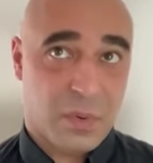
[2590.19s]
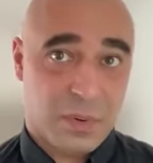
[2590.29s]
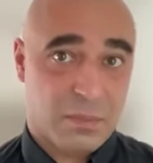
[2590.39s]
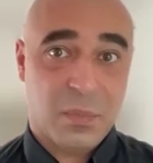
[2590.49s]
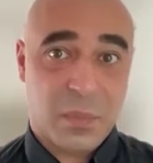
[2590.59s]

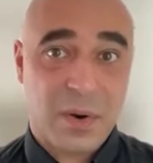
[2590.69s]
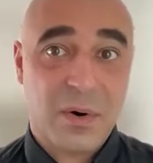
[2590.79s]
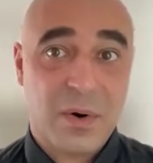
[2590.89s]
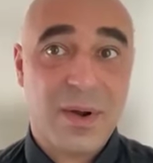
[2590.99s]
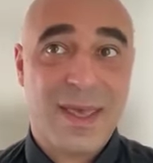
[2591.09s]

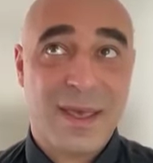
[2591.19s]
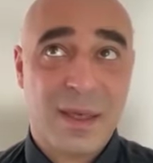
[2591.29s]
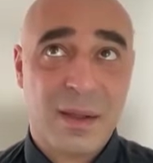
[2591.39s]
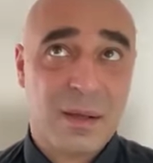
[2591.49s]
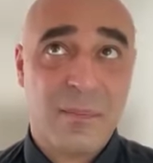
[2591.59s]
record,
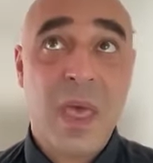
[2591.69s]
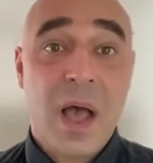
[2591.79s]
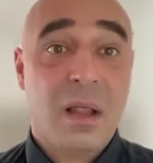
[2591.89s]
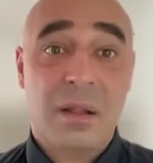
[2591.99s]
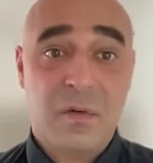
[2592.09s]
and
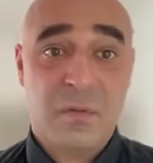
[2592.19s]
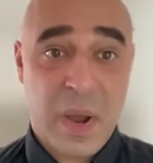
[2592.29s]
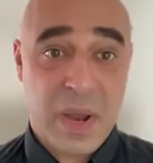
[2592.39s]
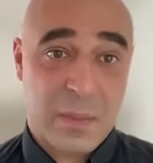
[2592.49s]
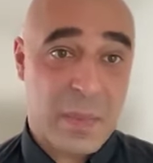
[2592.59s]
I'll leave
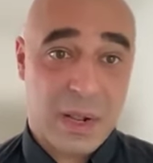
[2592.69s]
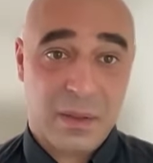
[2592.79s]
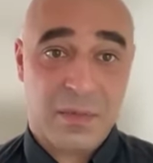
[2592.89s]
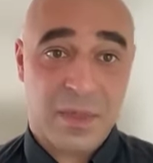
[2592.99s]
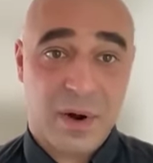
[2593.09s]
my email
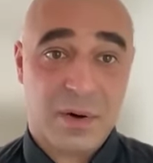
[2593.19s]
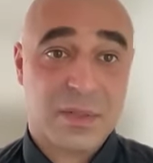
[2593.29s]
in there.